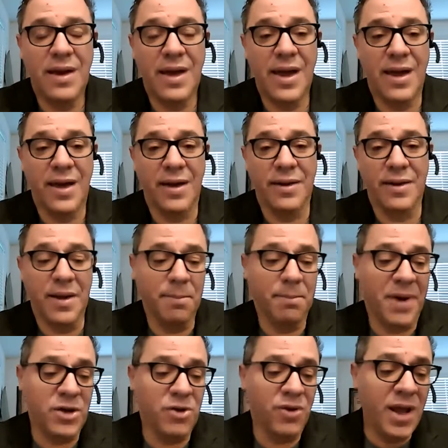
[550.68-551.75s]
And
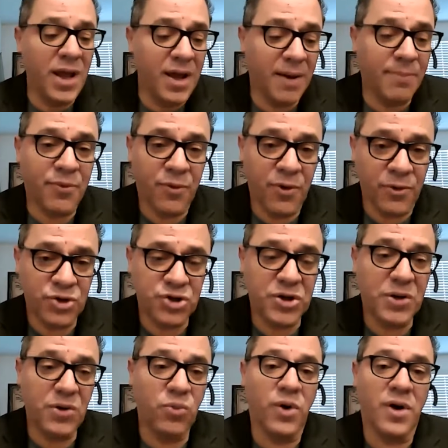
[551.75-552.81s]
by unique approach,
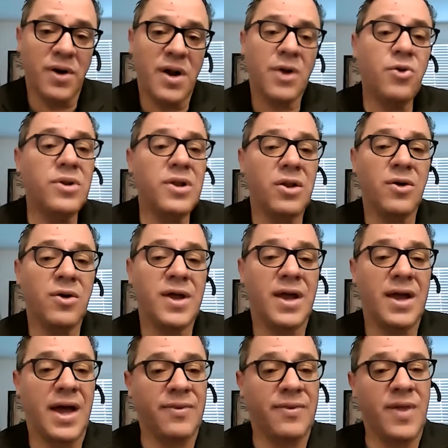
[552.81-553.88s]
we're not only
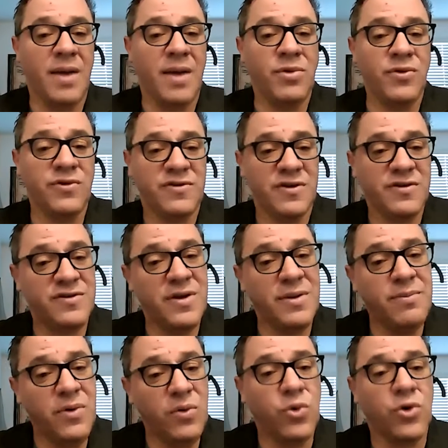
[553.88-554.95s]
looking at the immune
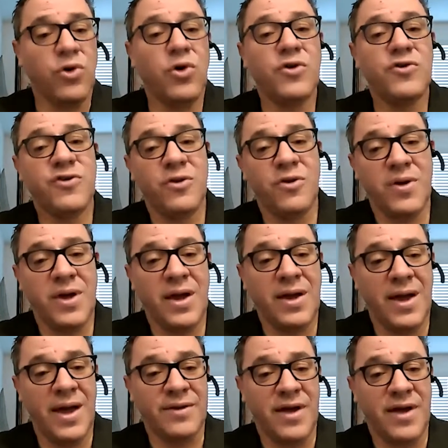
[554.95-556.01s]
system, we're also
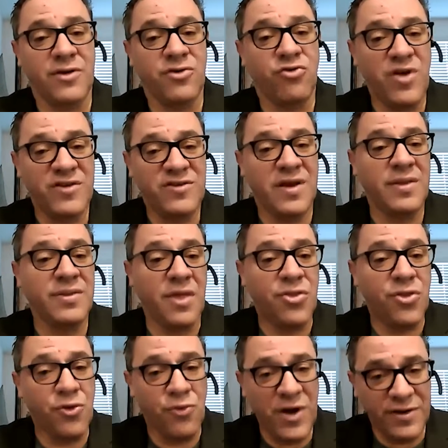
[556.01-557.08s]
looking at addressing the
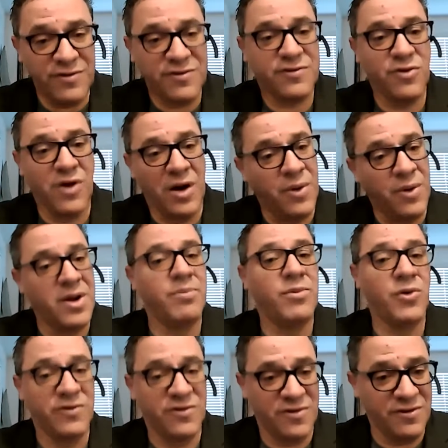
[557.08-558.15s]
threats to our
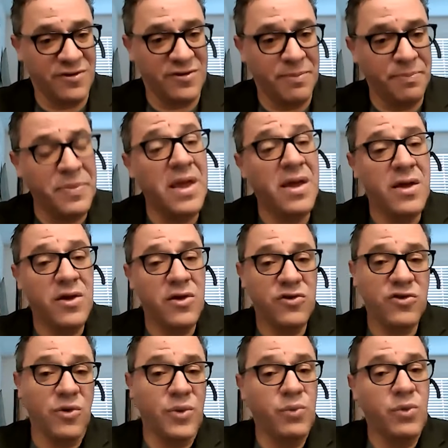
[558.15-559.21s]
immune system.
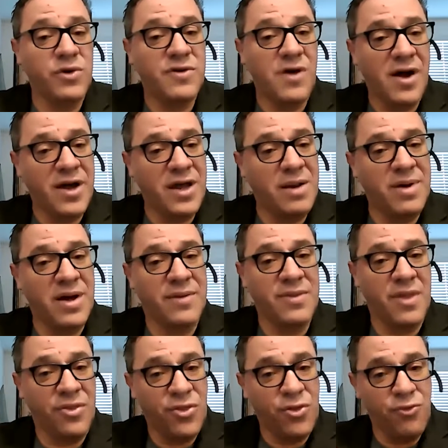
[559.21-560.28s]
So when we're talking about
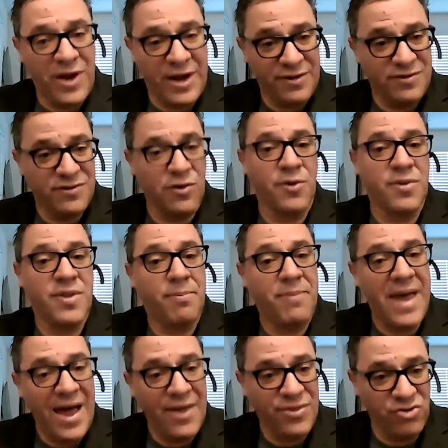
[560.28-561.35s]
the threats or the
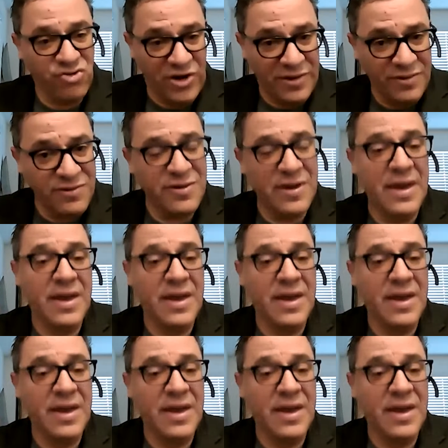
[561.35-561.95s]
pathogens,